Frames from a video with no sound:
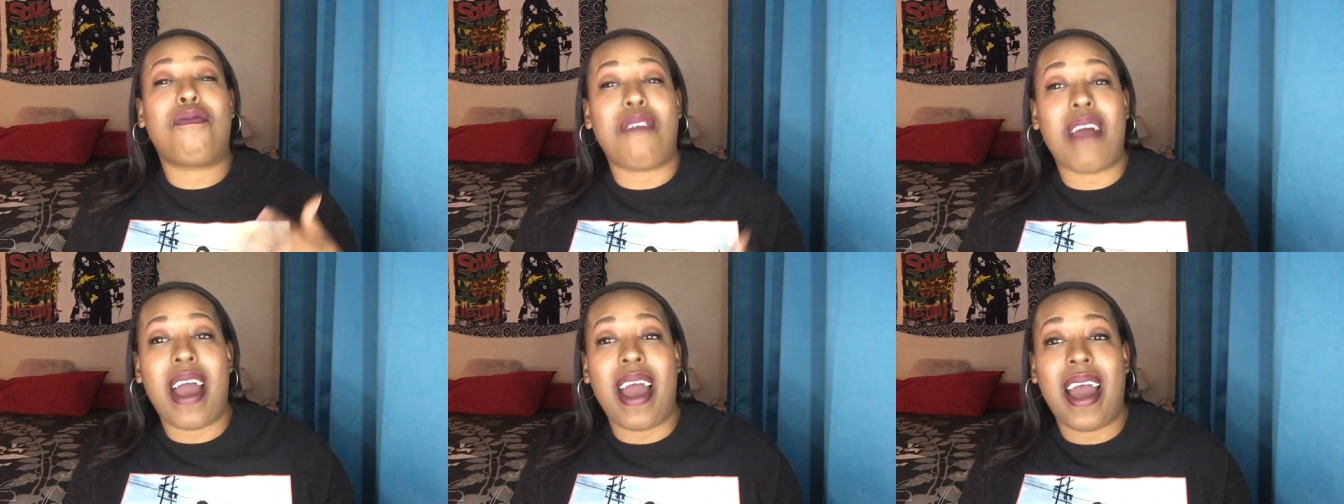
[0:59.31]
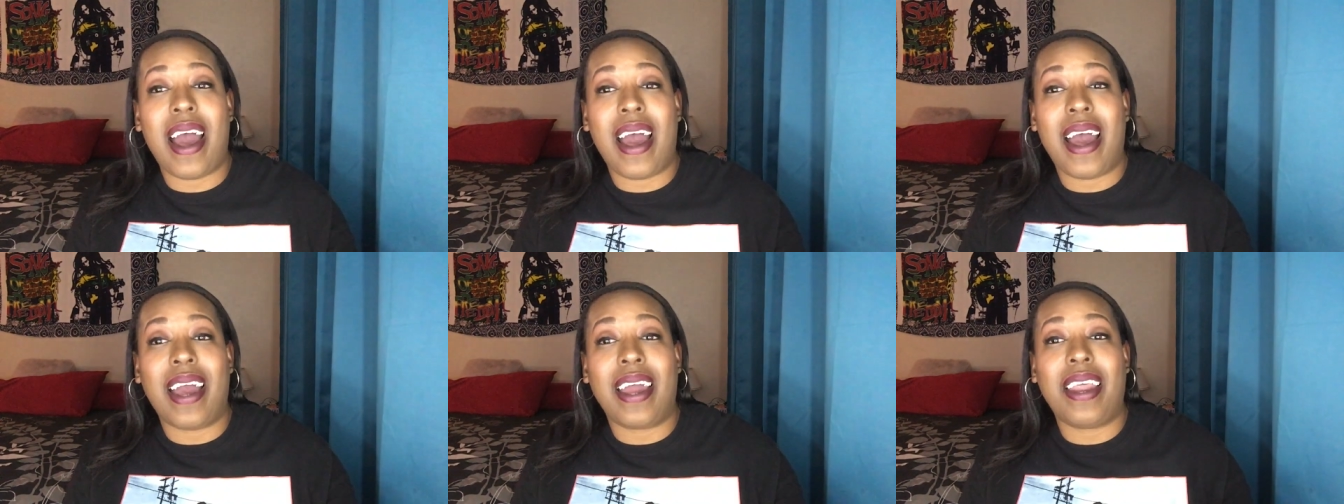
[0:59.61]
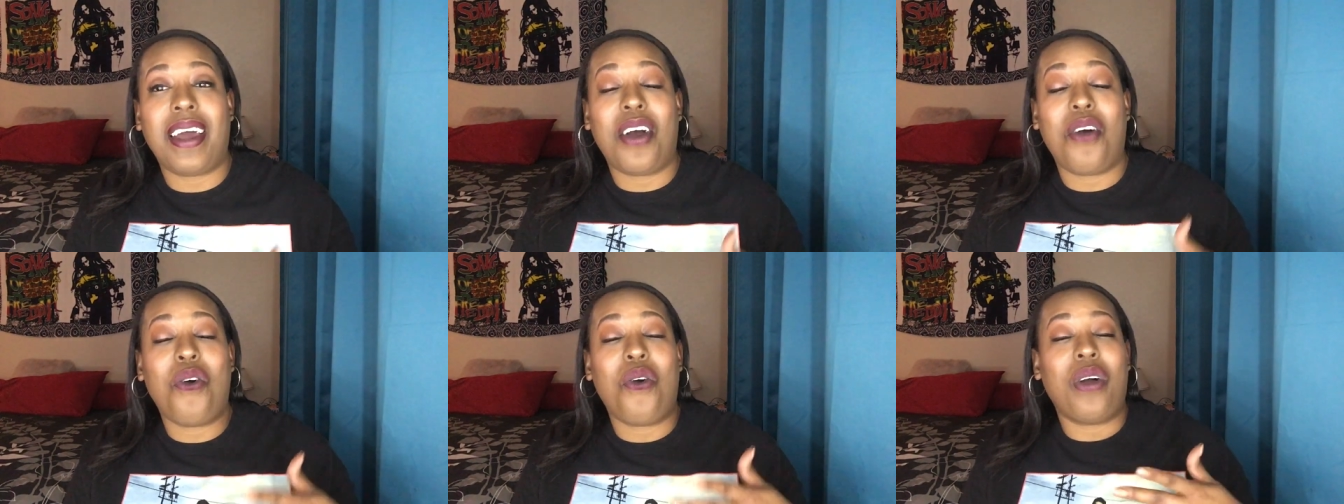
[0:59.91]
ride
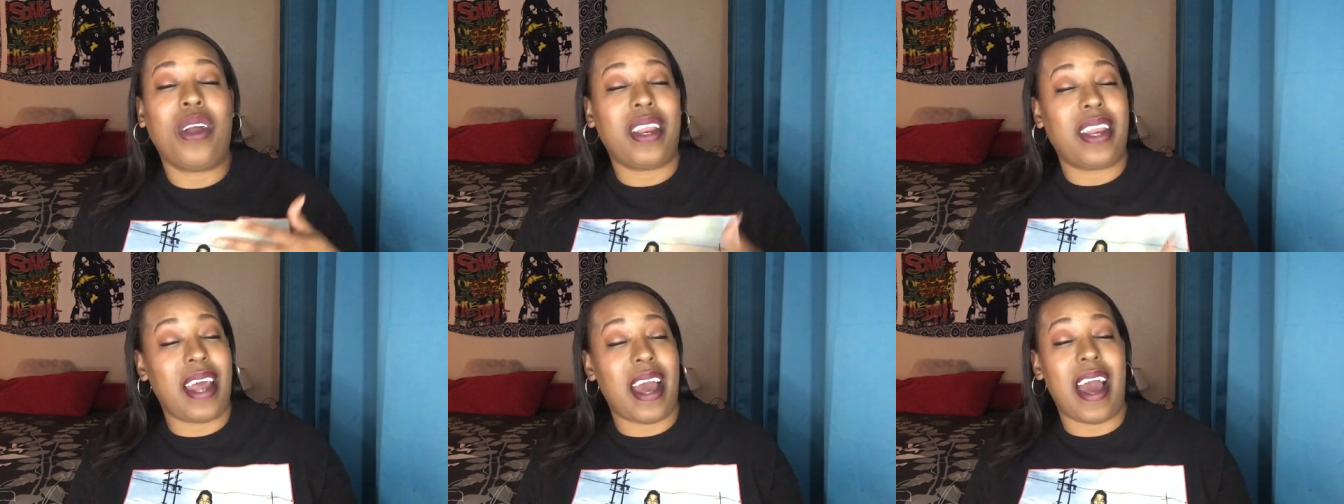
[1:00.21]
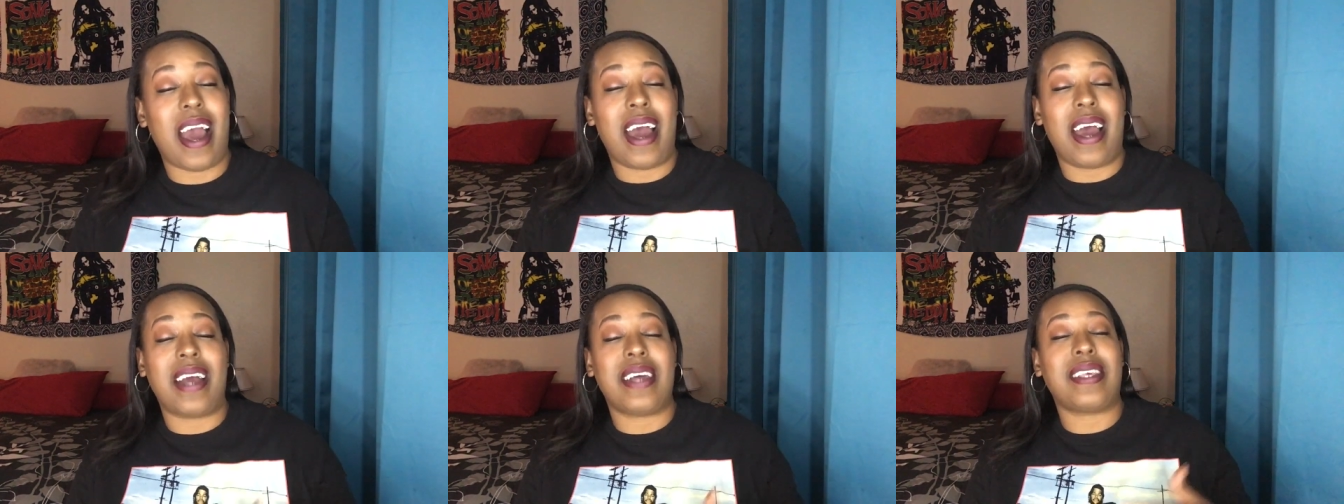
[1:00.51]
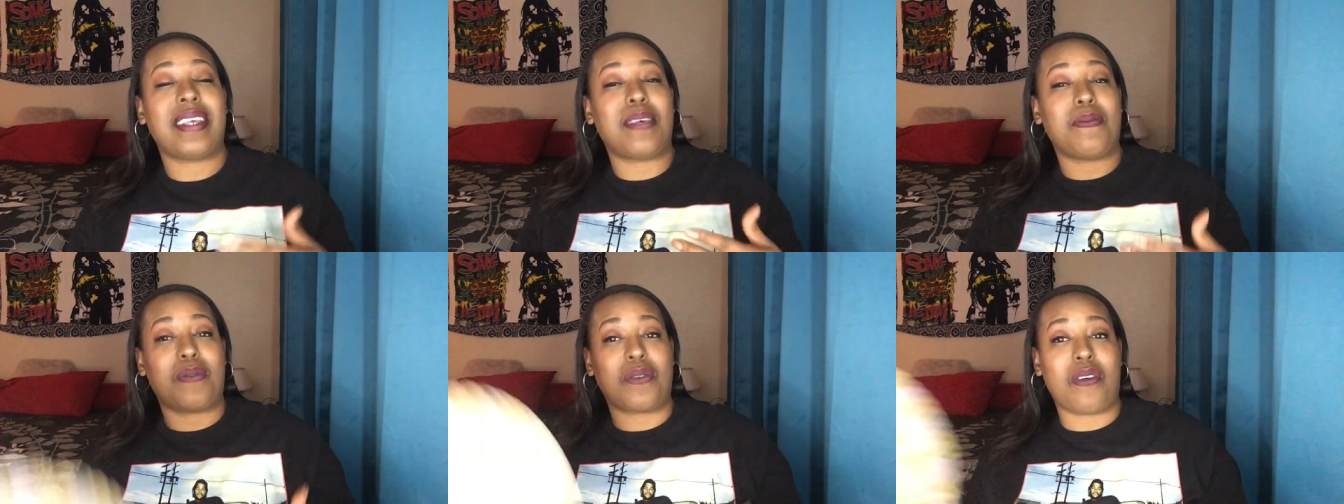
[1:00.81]
or die
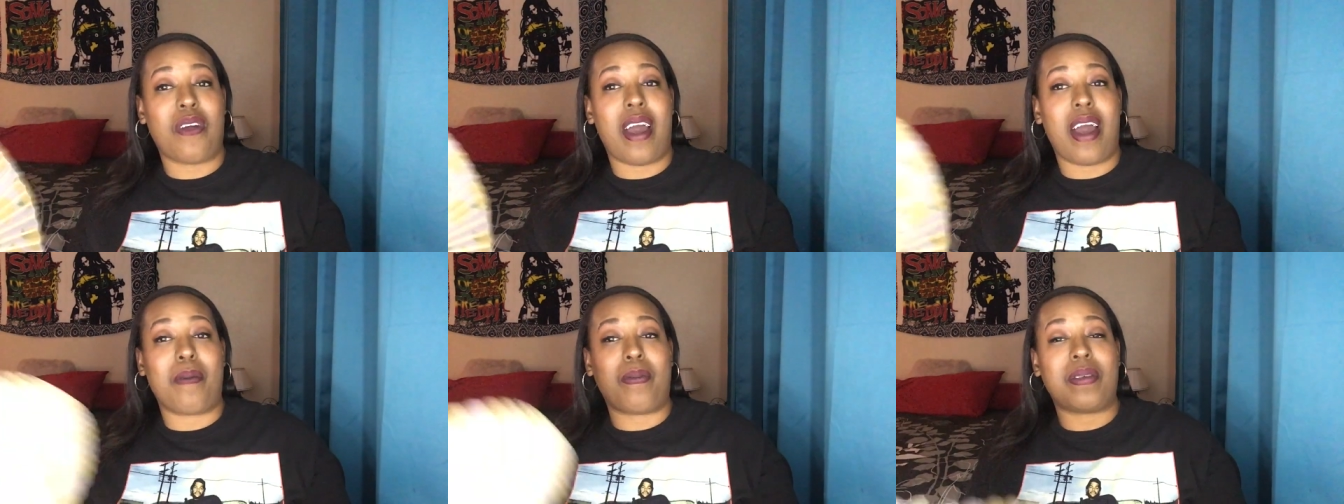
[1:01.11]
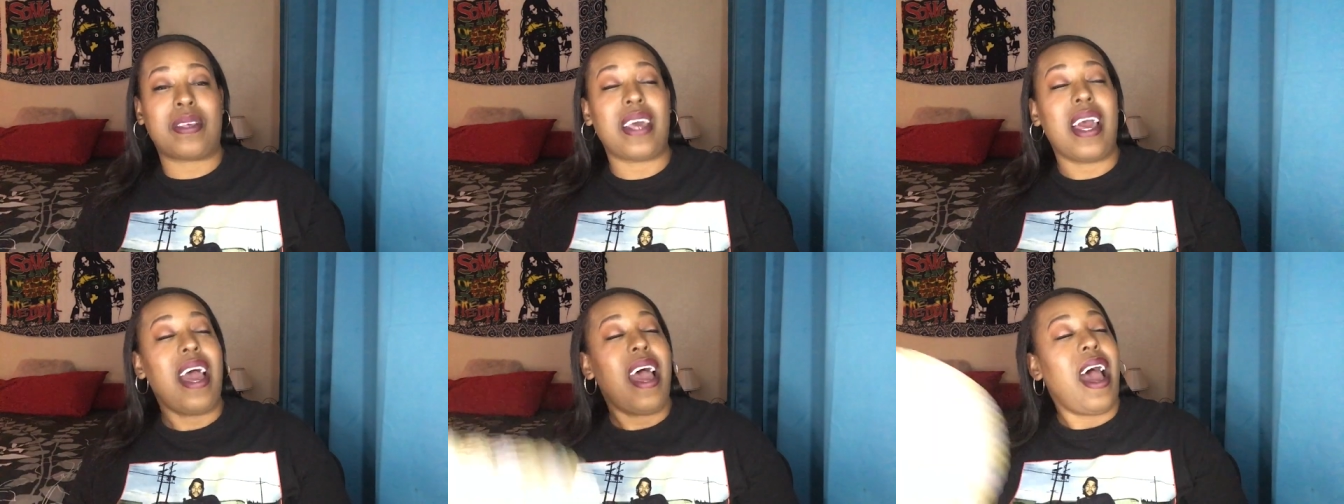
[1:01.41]
subscribers.